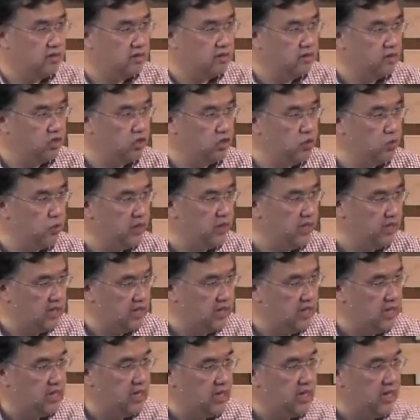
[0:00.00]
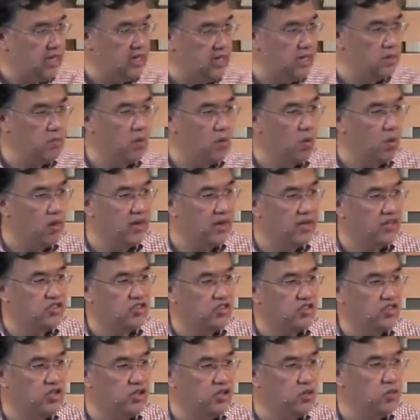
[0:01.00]
do we need any more
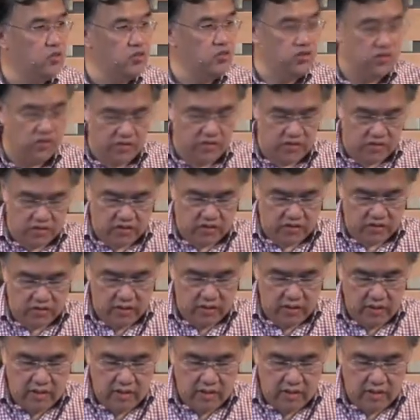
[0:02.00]
excuses